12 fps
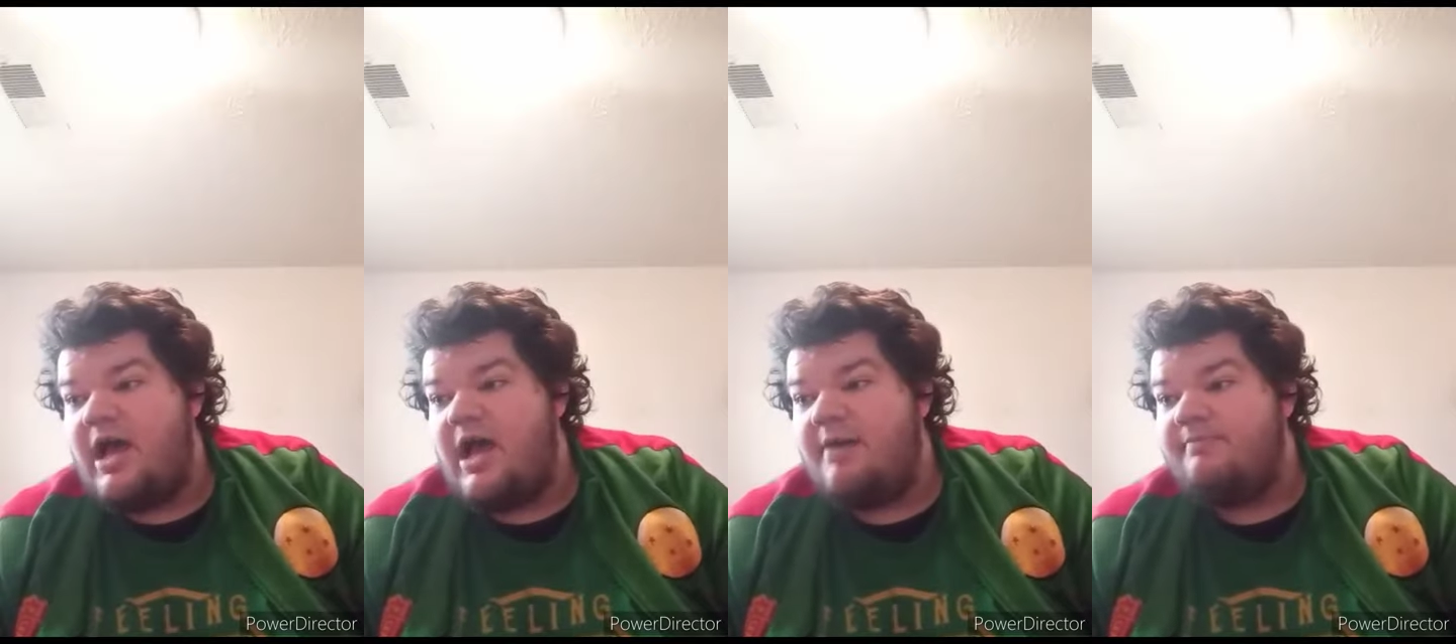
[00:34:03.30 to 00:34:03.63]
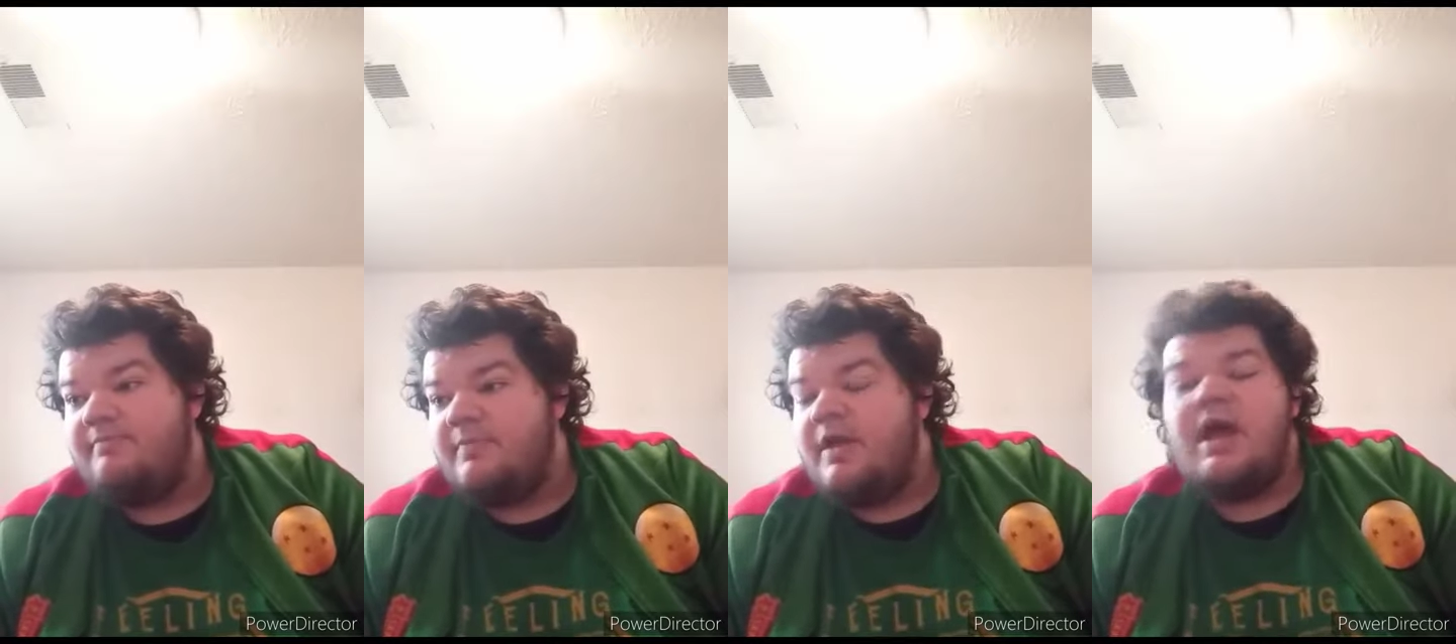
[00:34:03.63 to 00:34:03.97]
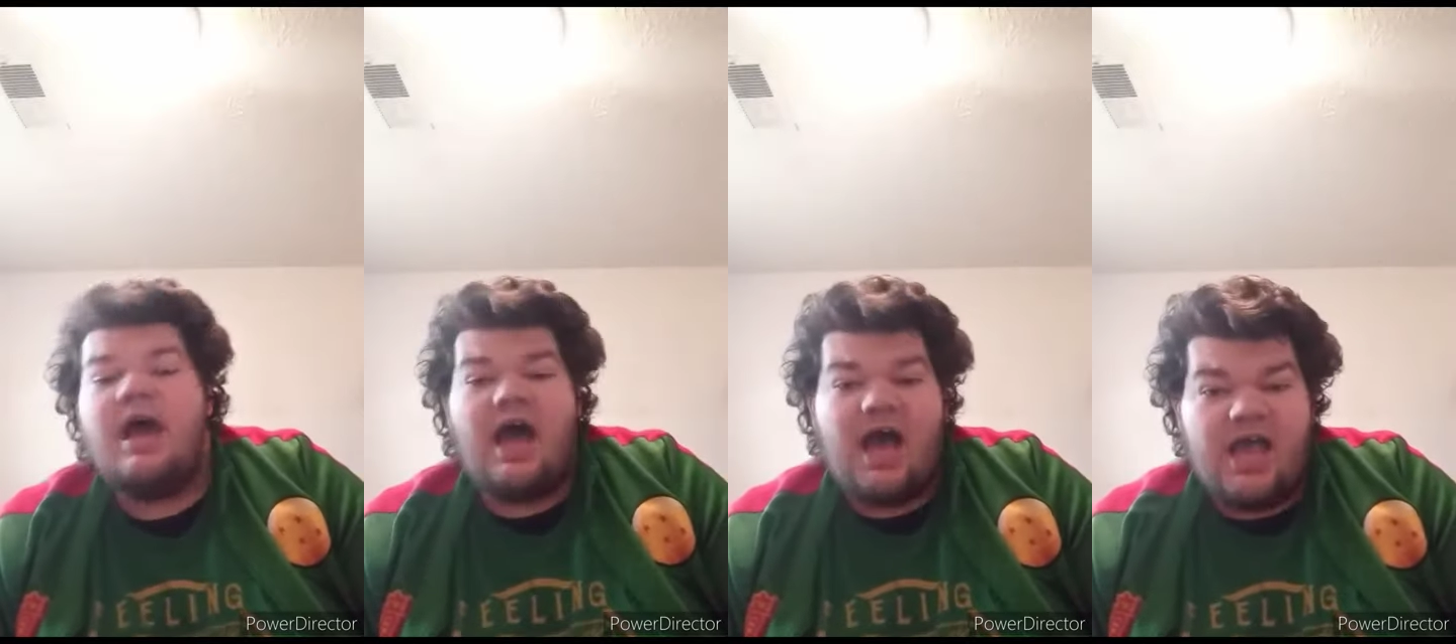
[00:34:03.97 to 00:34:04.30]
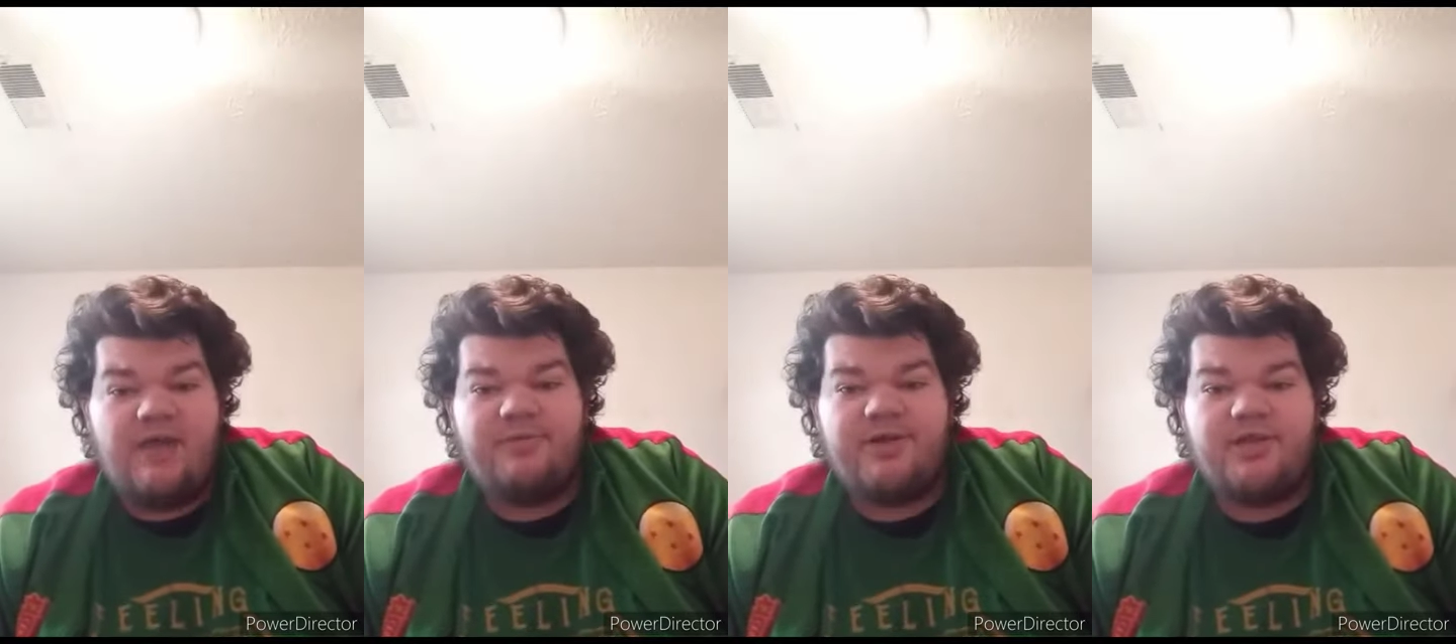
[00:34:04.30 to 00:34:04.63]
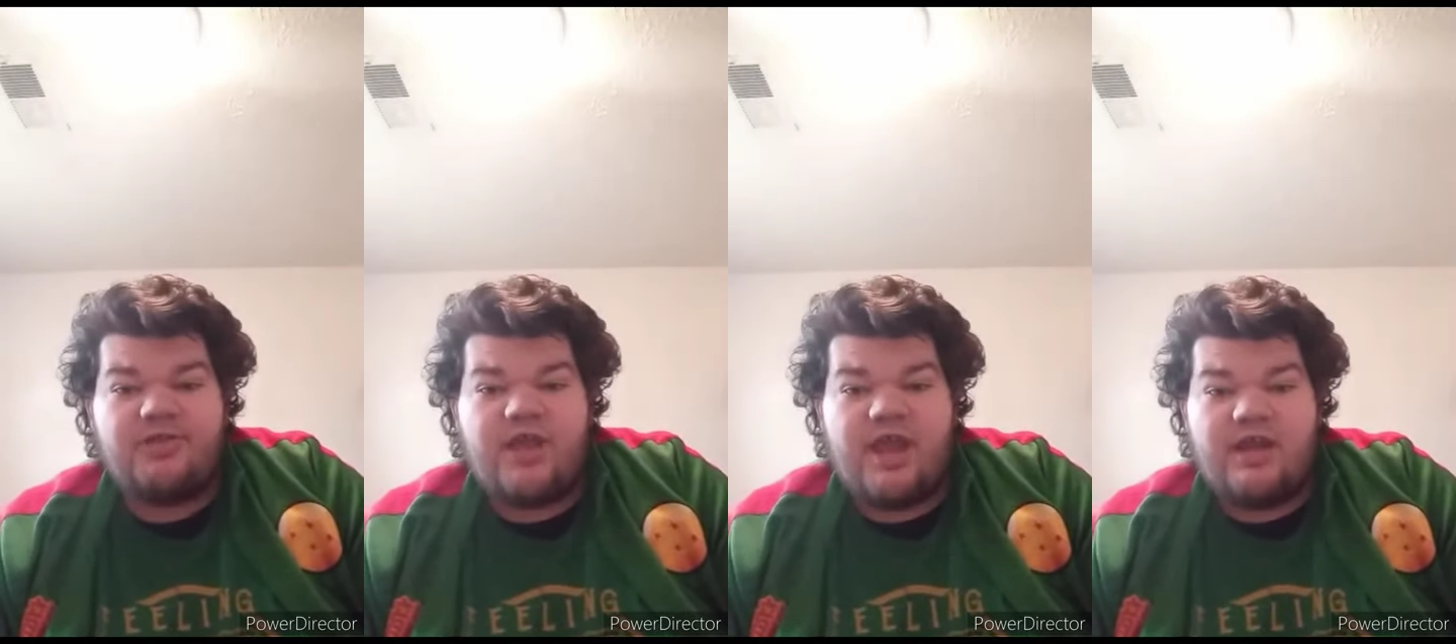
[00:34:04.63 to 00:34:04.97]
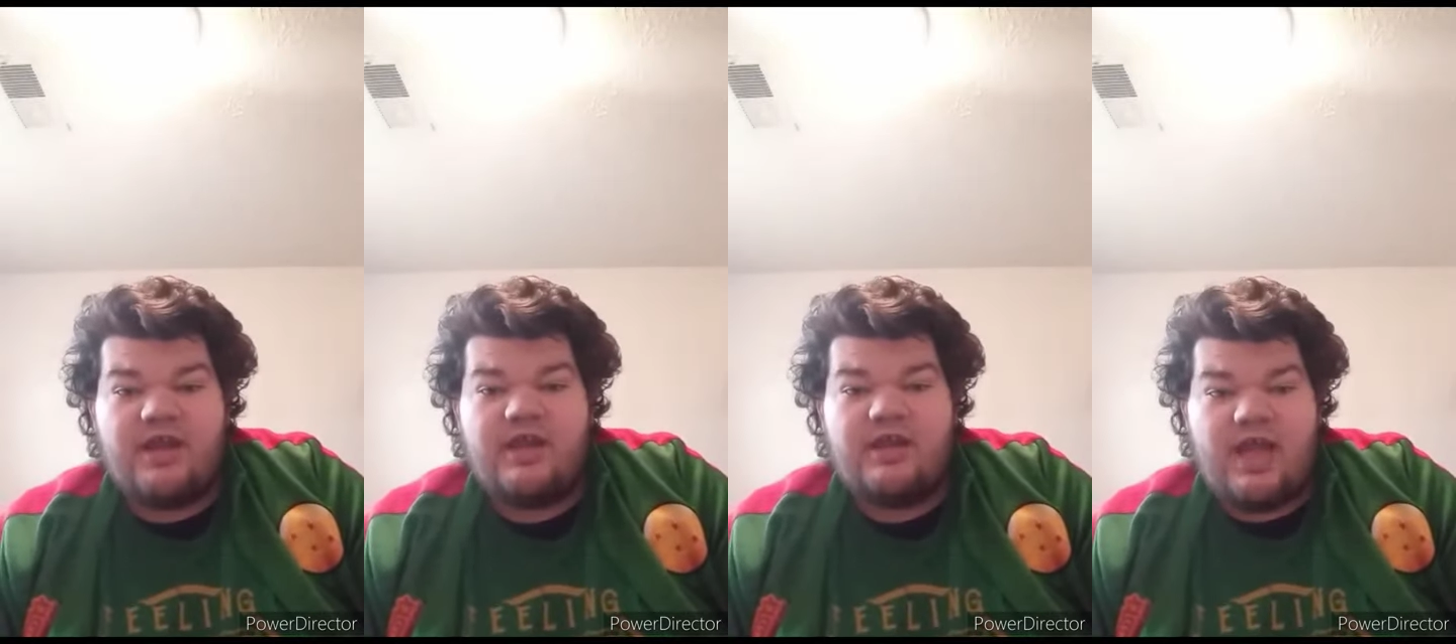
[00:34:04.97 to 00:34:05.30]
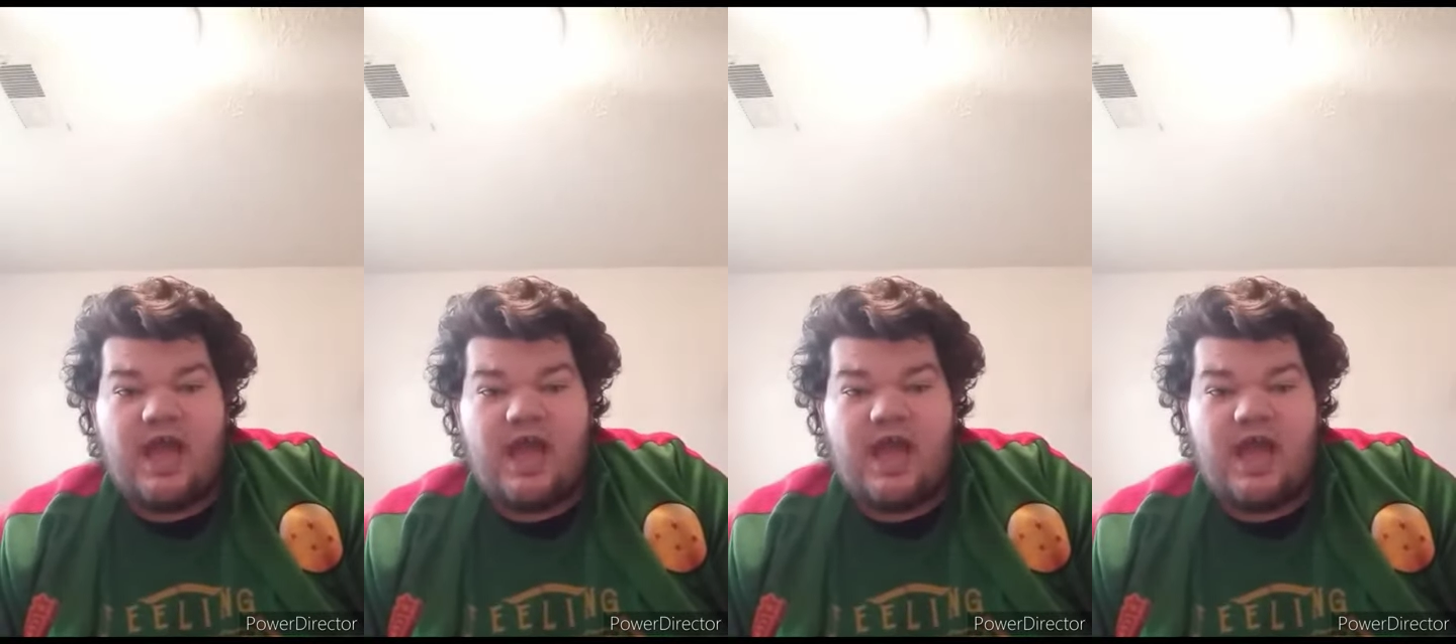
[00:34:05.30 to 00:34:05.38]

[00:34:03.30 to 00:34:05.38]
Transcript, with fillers: Um, I appreciate it.